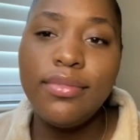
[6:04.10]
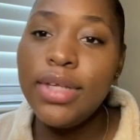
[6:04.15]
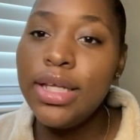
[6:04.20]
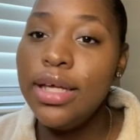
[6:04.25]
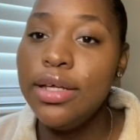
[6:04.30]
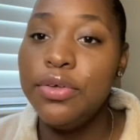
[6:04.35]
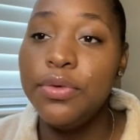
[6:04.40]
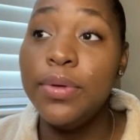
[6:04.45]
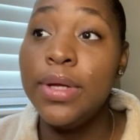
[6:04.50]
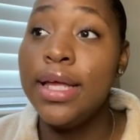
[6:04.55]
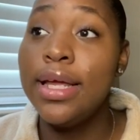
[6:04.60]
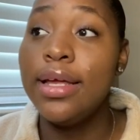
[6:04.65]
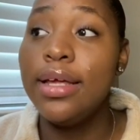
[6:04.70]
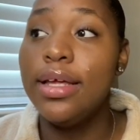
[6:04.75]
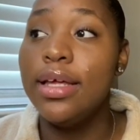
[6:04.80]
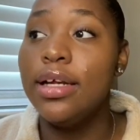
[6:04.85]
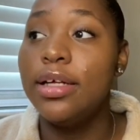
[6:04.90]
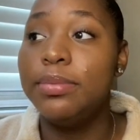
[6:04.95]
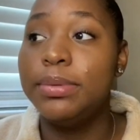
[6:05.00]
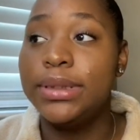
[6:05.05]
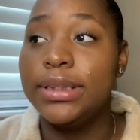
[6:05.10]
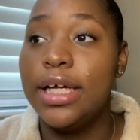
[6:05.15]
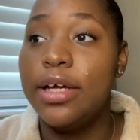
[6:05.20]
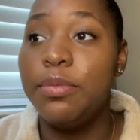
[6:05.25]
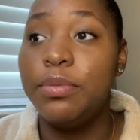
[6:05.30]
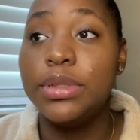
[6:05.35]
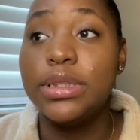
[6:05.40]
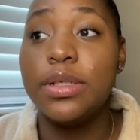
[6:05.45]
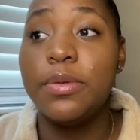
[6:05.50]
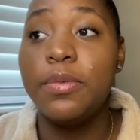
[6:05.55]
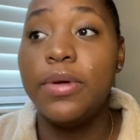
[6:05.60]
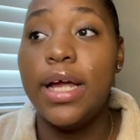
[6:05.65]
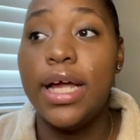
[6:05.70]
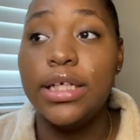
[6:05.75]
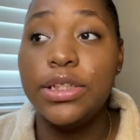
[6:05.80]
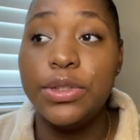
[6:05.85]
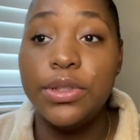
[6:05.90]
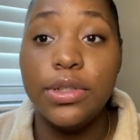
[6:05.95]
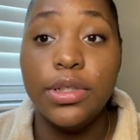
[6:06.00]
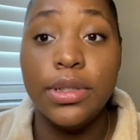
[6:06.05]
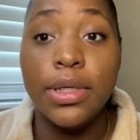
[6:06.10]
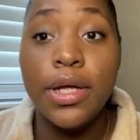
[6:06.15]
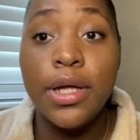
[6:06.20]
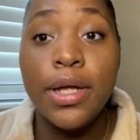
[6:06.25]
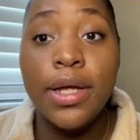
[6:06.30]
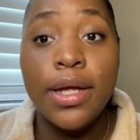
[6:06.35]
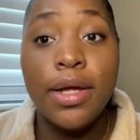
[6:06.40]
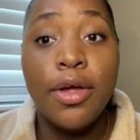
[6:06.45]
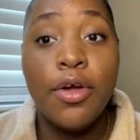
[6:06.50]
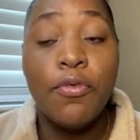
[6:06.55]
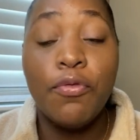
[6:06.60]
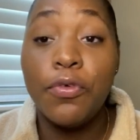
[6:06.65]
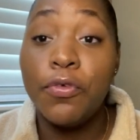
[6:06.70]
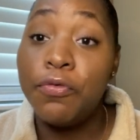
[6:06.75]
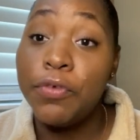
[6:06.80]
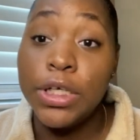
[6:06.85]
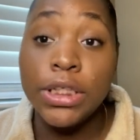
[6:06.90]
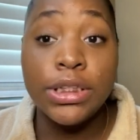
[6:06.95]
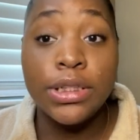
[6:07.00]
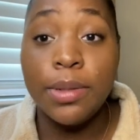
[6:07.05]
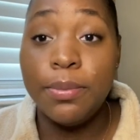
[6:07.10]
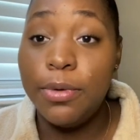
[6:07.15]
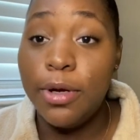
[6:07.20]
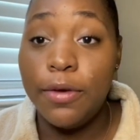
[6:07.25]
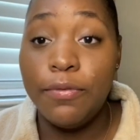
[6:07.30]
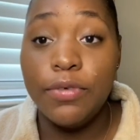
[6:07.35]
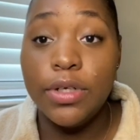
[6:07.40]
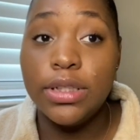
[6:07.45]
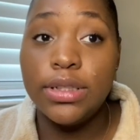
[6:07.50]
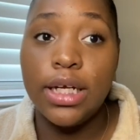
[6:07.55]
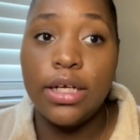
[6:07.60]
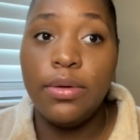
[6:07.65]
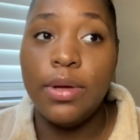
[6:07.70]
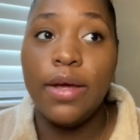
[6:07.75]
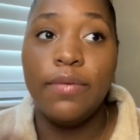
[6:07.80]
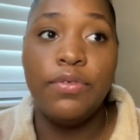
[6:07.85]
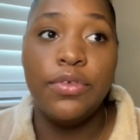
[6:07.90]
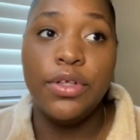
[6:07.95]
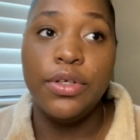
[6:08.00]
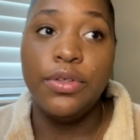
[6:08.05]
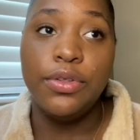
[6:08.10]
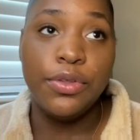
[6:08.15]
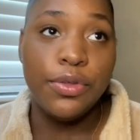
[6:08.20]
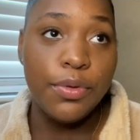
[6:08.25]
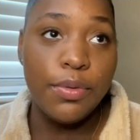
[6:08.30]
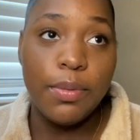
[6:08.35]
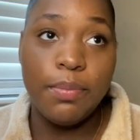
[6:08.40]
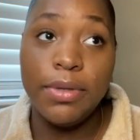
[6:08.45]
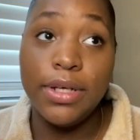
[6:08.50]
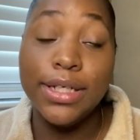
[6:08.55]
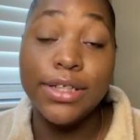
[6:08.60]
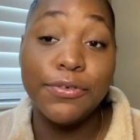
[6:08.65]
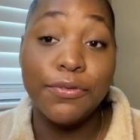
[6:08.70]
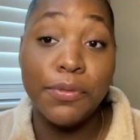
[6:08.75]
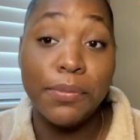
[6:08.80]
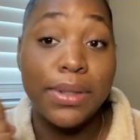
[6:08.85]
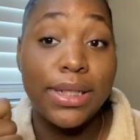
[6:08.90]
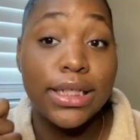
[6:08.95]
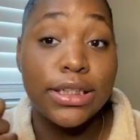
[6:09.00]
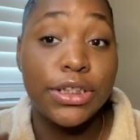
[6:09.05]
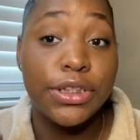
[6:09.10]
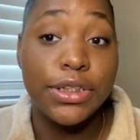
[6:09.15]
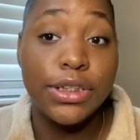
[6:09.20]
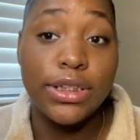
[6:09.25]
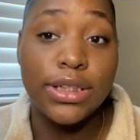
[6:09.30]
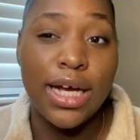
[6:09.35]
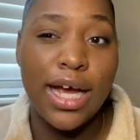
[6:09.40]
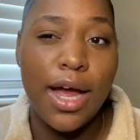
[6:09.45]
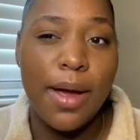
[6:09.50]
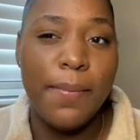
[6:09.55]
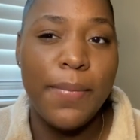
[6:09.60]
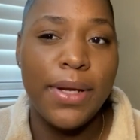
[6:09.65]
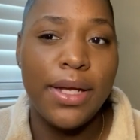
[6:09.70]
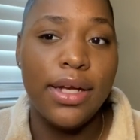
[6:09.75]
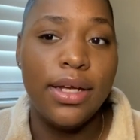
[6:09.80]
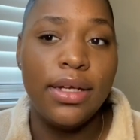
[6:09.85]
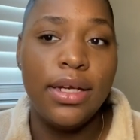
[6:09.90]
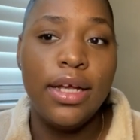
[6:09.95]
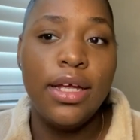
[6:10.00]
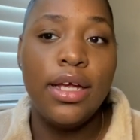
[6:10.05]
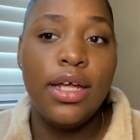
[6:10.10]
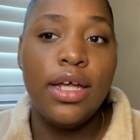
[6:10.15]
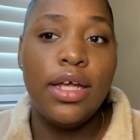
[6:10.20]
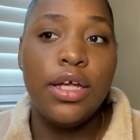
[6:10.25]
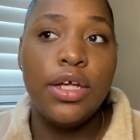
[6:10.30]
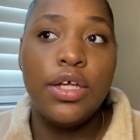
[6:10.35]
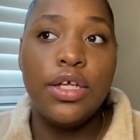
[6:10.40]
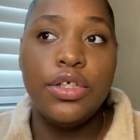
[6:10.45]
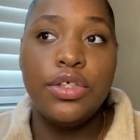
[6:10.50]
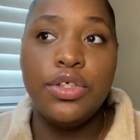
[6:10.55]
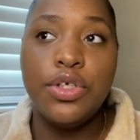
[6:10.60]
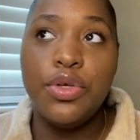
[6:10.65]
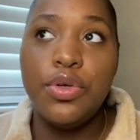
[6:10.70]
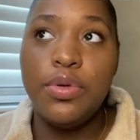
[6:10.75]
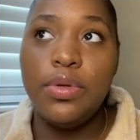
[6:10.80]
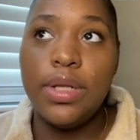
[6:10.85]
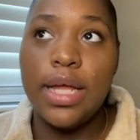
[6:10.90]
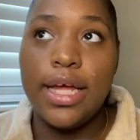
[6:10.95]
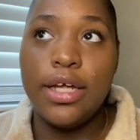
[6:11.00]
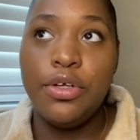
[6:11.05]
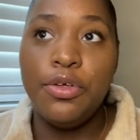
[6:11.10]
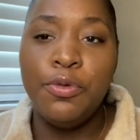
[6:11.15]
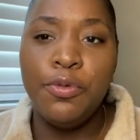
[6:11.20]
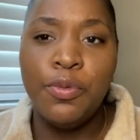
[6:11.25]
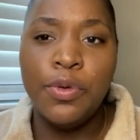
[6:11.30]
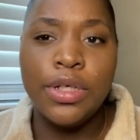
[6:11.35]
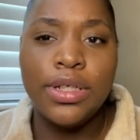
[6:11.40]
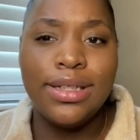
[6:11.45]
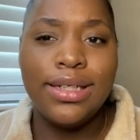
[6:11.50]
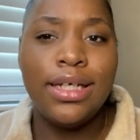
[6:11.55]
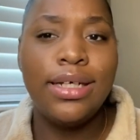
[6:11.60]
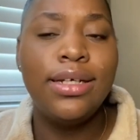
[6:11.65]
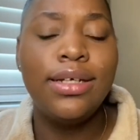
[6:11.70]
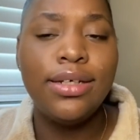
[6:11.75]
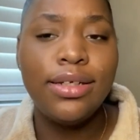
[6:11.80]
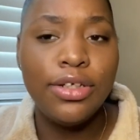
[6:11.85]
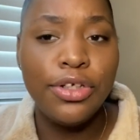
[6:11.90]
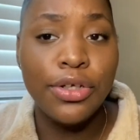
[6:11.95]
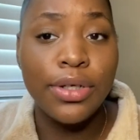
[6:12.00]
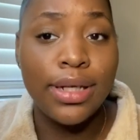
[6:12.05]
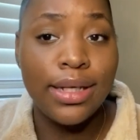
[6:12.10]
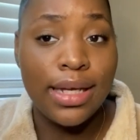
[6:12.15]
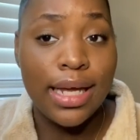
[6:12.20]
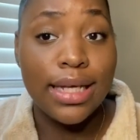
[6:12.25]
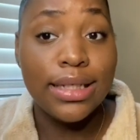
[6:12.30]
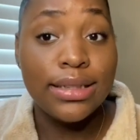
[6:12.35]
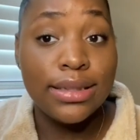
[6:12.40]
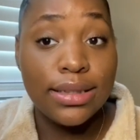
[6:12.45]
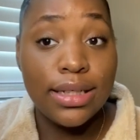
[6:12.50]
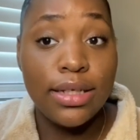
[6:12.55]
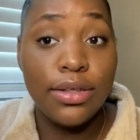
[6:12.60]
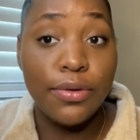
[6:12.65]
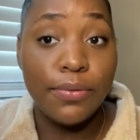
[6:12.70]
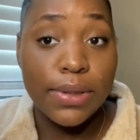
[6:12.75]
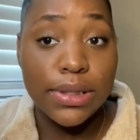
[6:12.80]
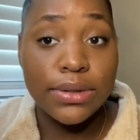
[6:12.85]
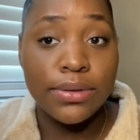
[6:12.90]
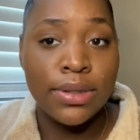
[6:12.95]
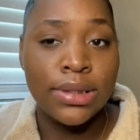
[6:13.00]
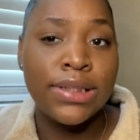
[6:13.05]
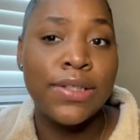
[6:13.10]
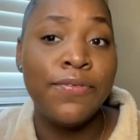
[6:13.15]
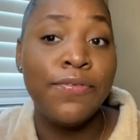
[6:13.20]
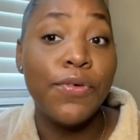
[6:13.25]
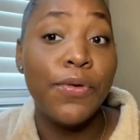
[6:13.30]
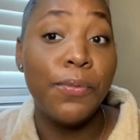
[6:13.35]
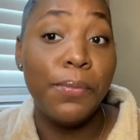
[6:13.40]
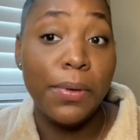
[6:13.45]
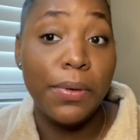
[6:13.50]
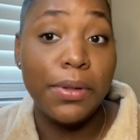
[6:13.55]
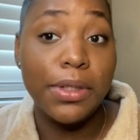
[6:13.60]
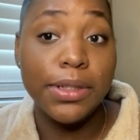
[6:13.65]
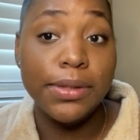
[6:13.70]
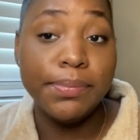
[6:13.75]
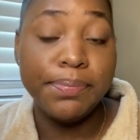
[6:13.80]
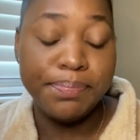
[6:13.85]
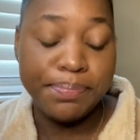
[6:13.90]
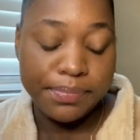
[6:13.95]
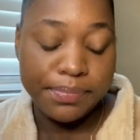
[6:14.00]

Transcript: You can't get upset when someone asks you to refresh their beverage. Like, you have to do it because, for one, that's your job, and two, like, you want your guests in the restaurant to feel welcome.